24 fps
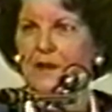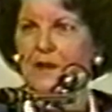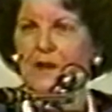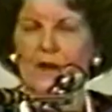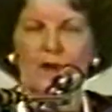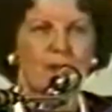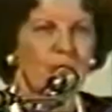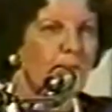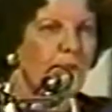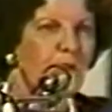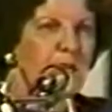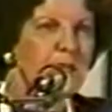
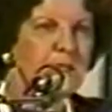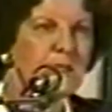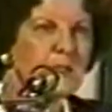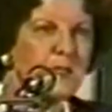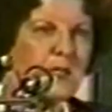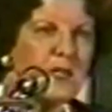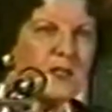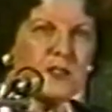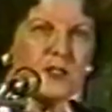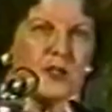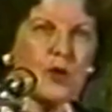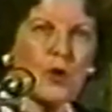Friends,
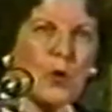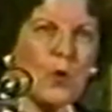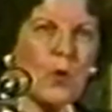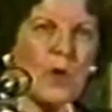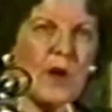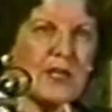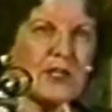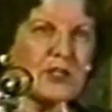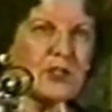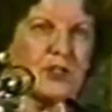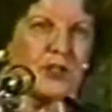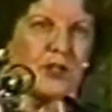these are
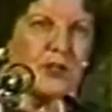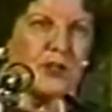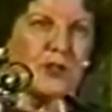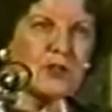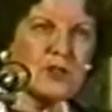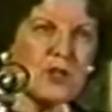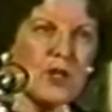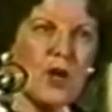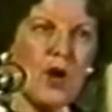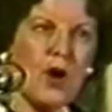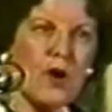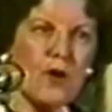questions
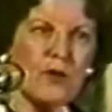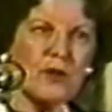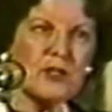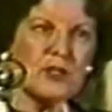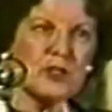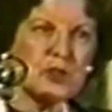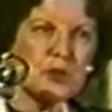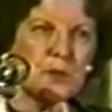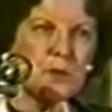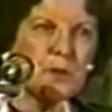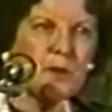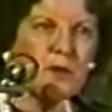the Holy
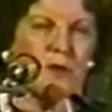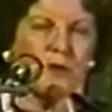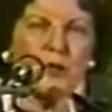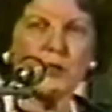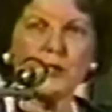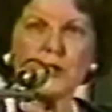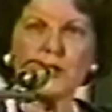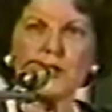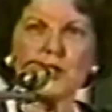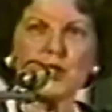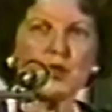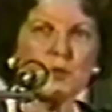
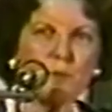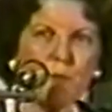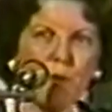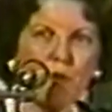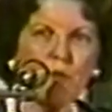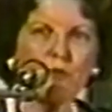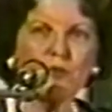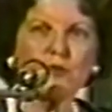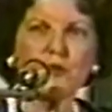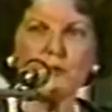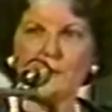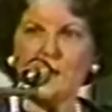Spirit
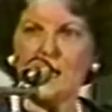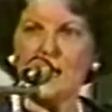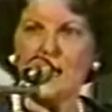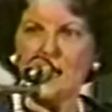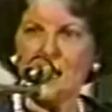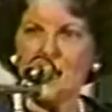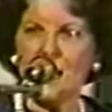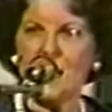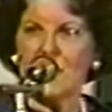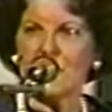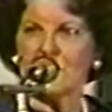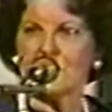spoke to my
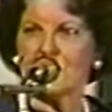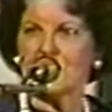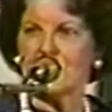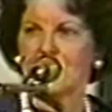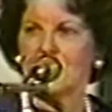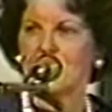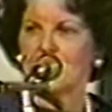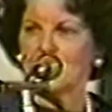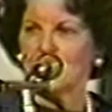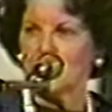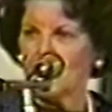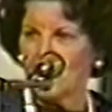heart
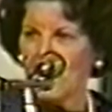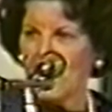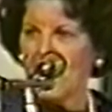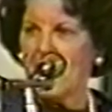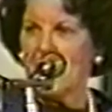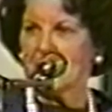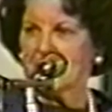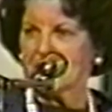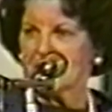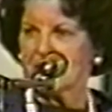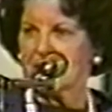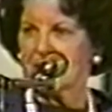to
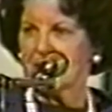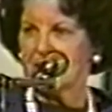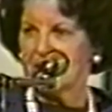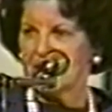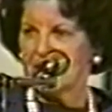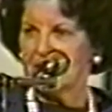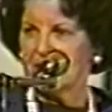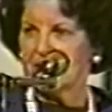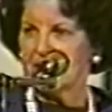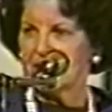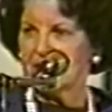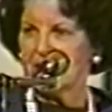ask
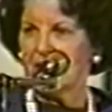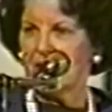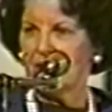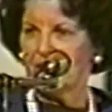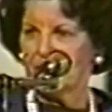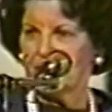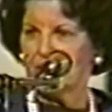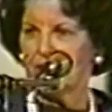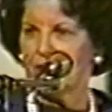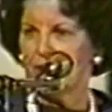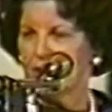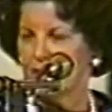this
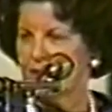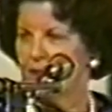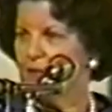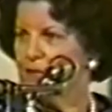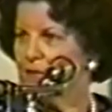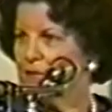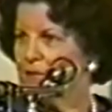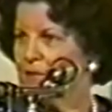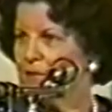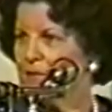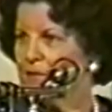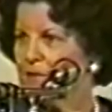afternoon.
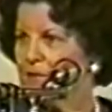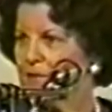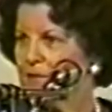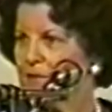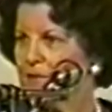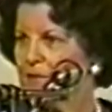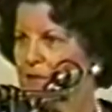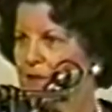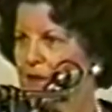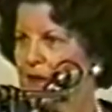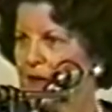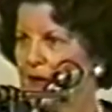
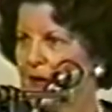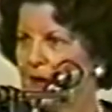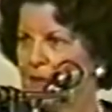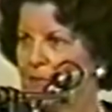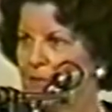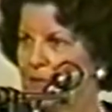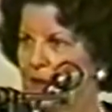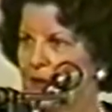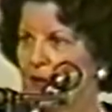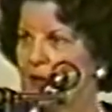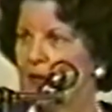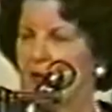I'm
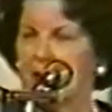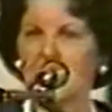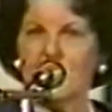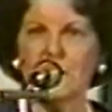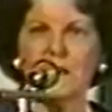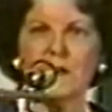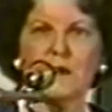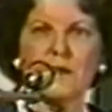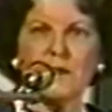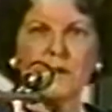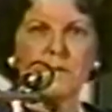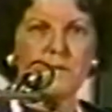merely
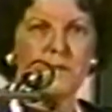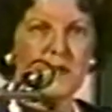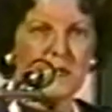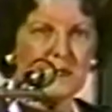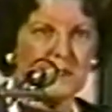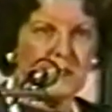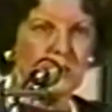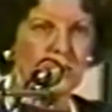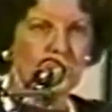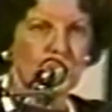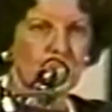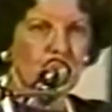the
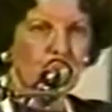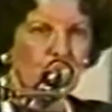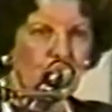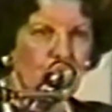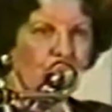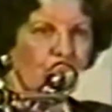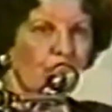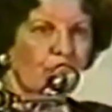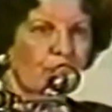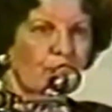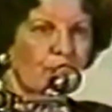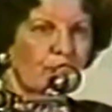messenger
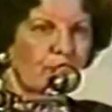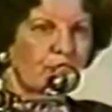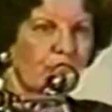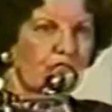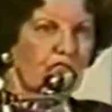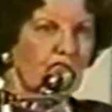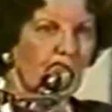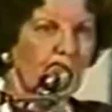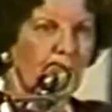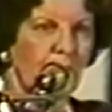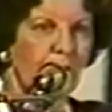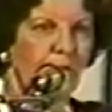girl to
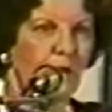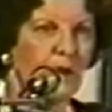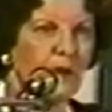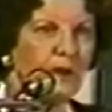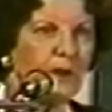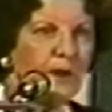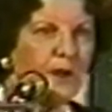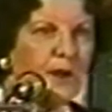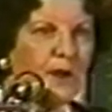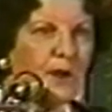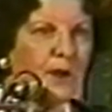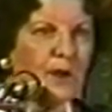deliver
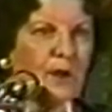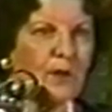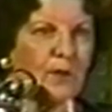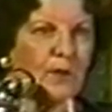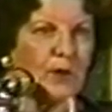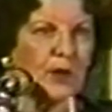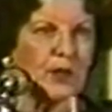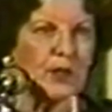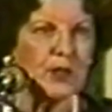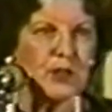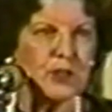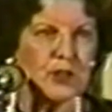
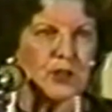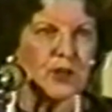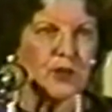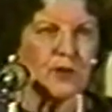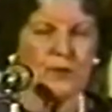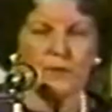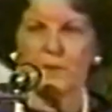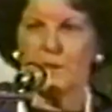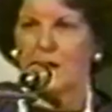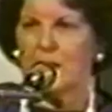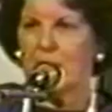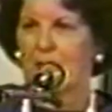what he
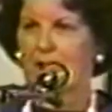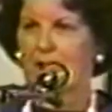showed me.